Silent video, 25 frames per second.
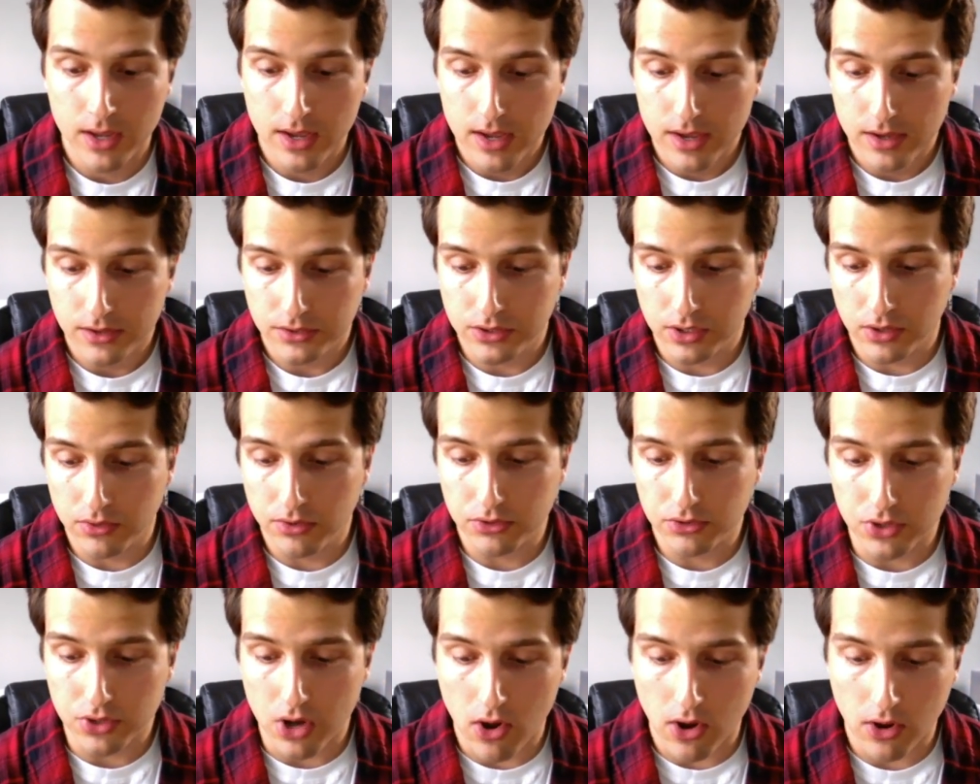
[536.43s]
So
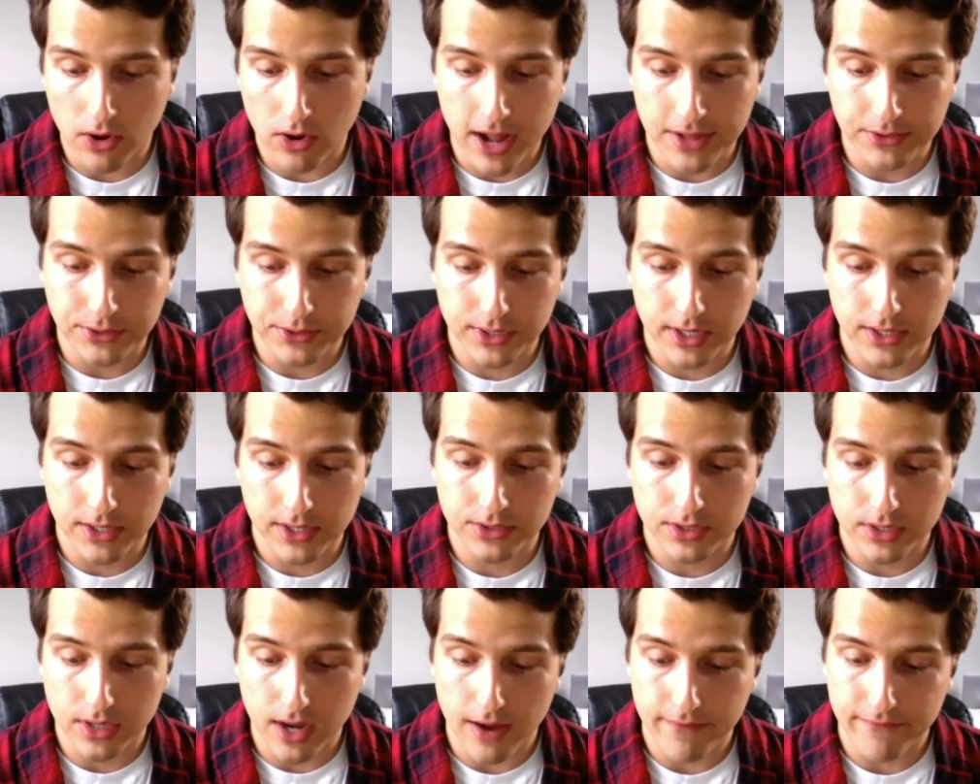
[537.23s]
there's all kinds of good
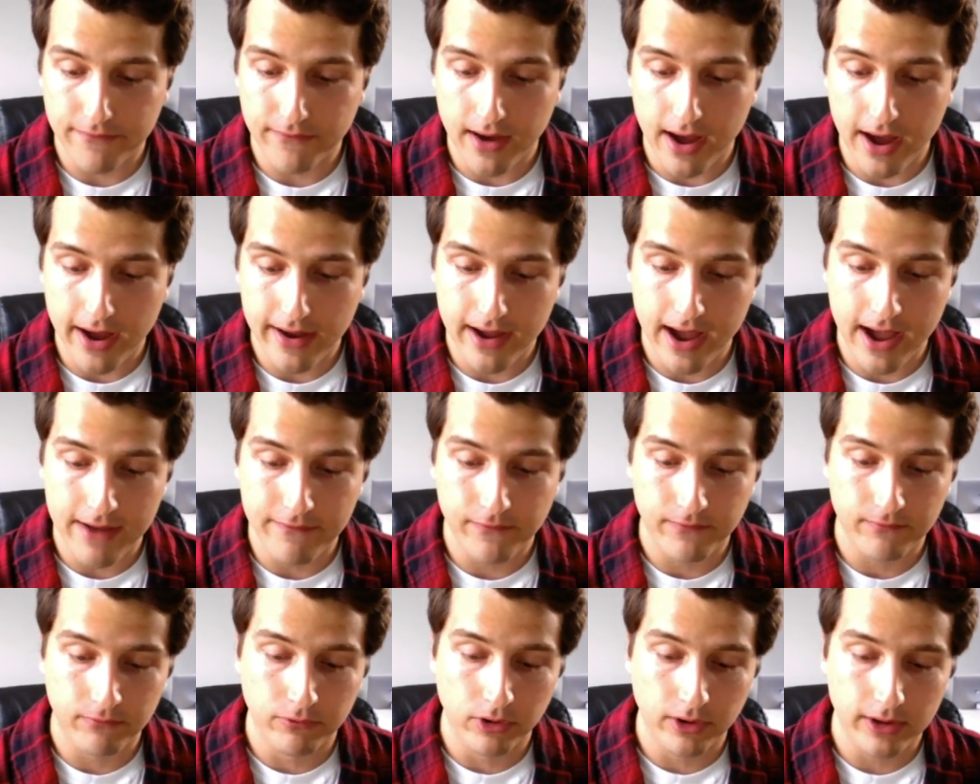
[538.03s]
stuff. I, I
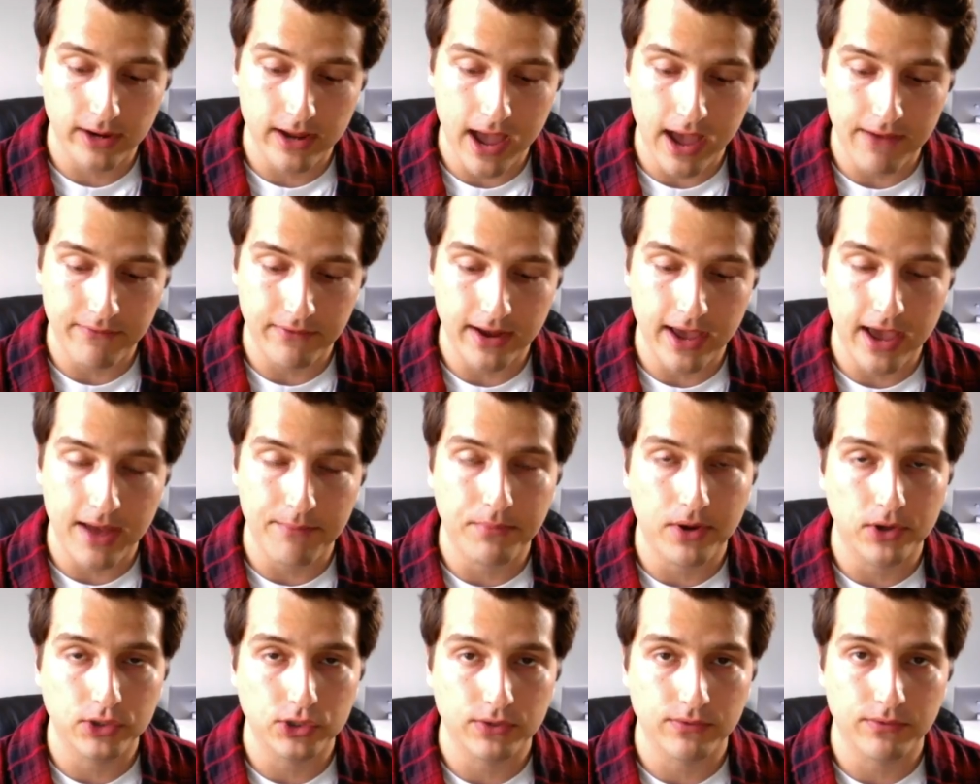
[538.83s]
really haven't had
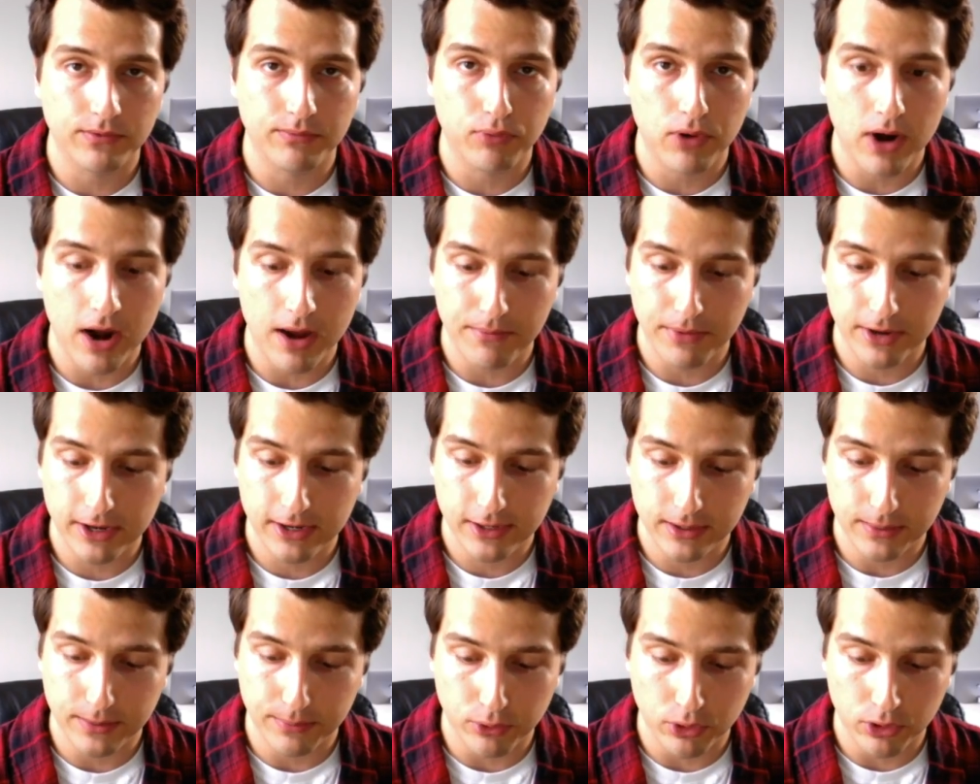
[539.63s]
much of a problem
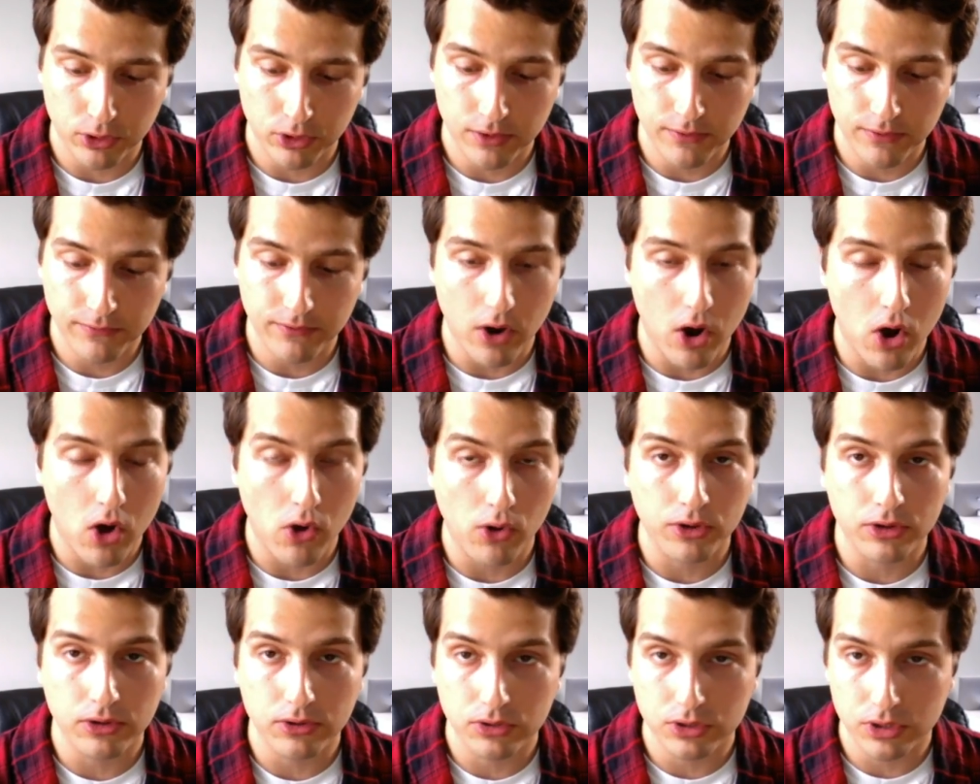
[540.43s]
getting approved. All
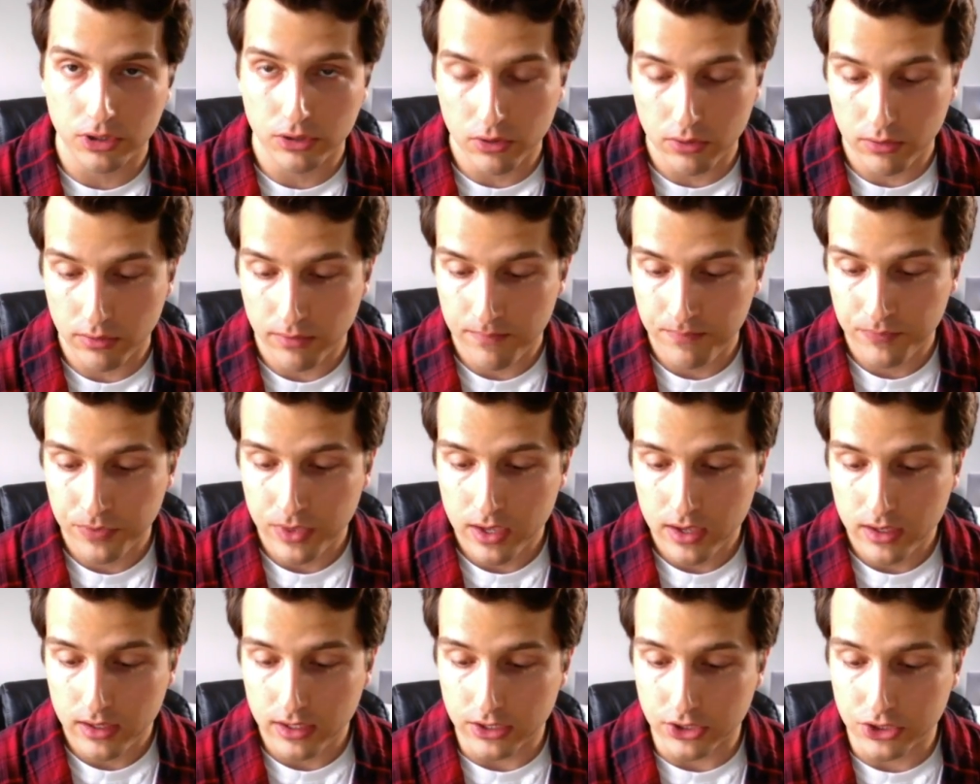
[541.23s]
you do
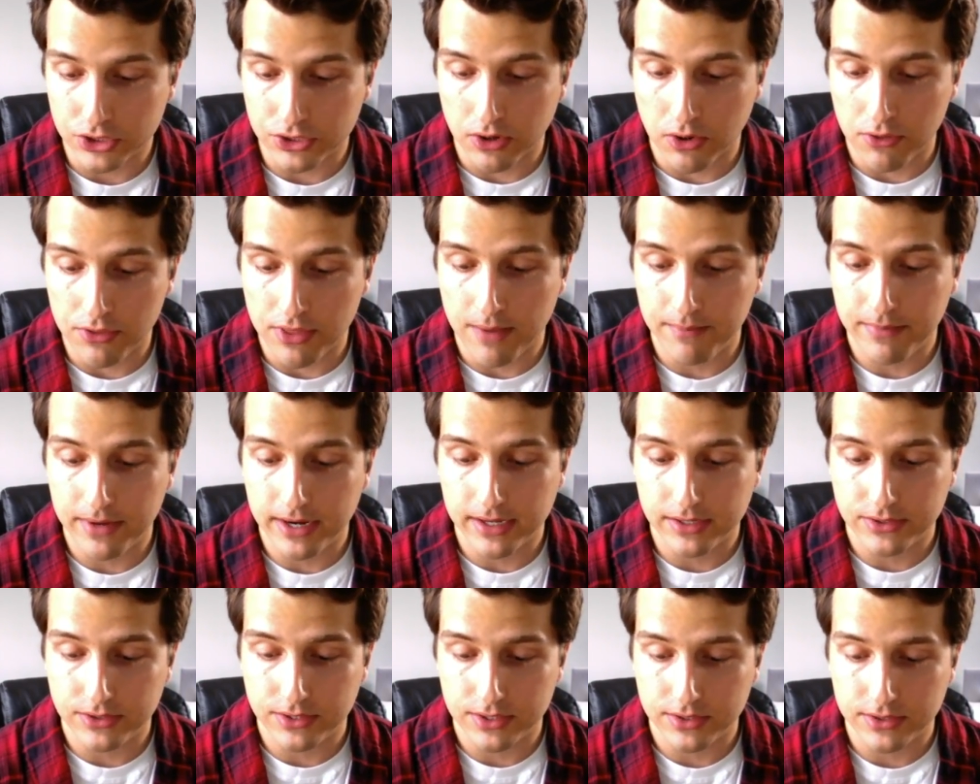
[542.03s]
is show them an
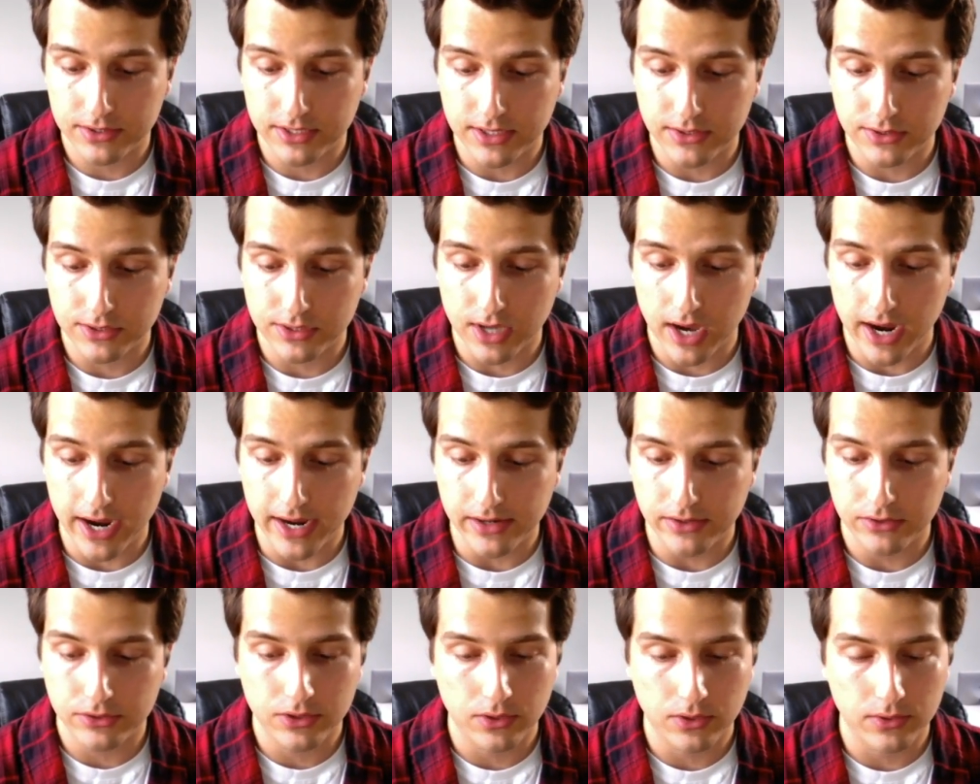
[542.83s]
existing
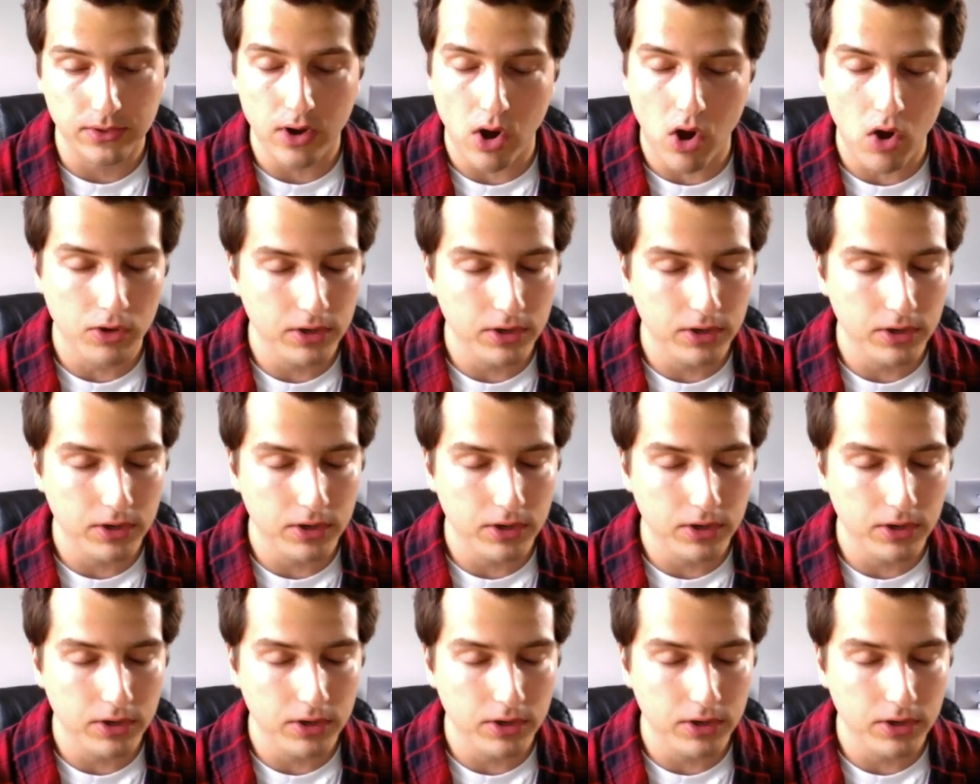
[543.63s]
site. So all you